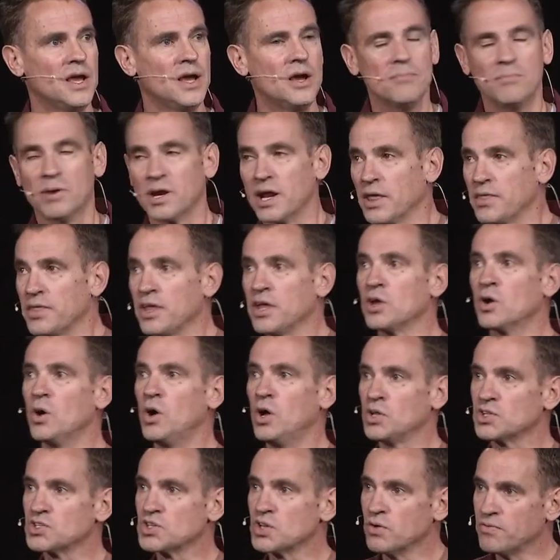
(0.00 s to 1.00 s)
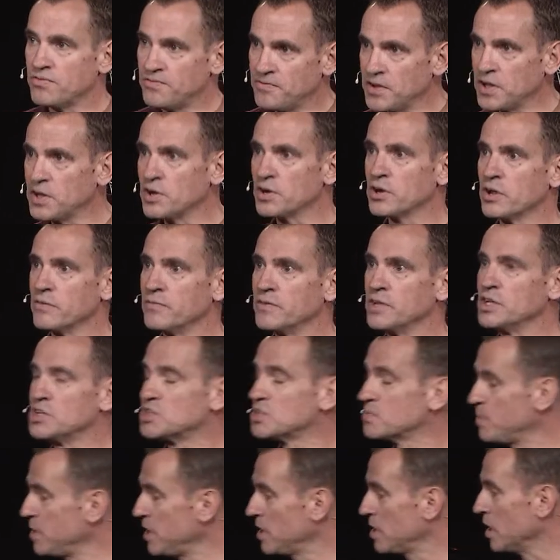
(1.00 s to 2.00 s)
But I think also, figuratively
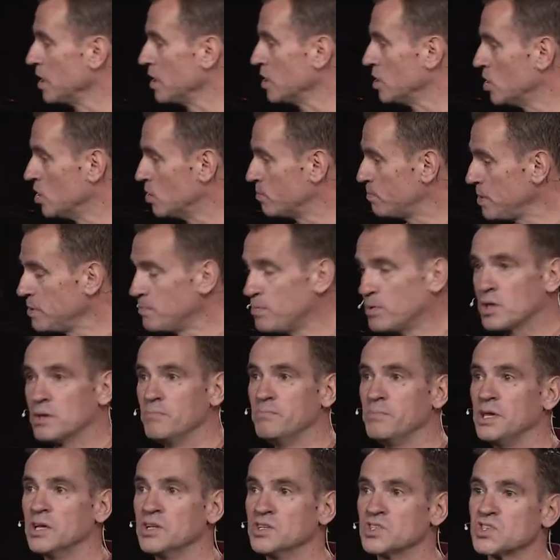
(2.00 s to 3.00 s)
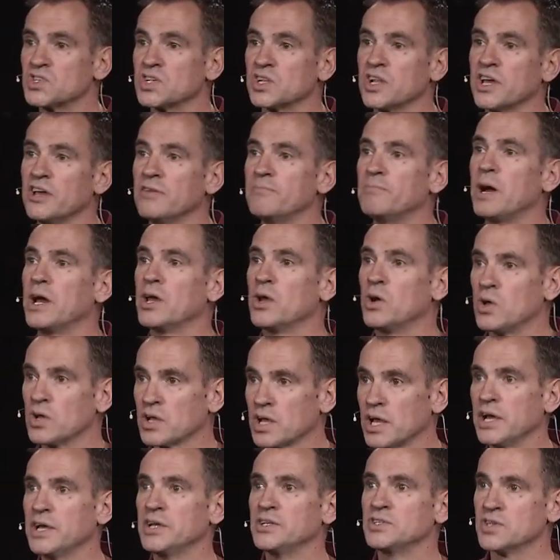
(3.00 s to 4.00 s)
speaking, people can be enslaved by all
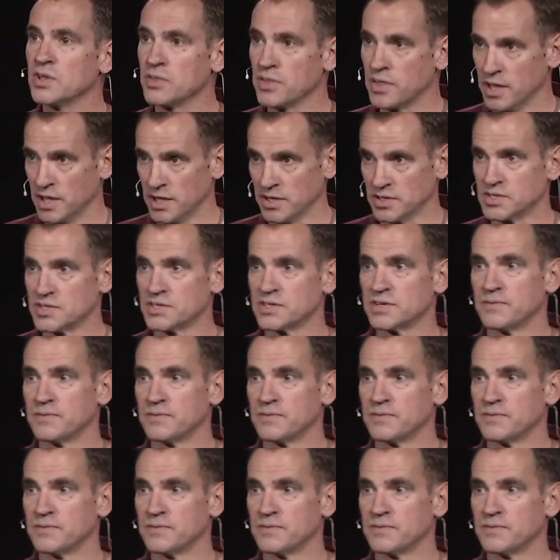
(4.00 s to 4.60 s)
kinds of things.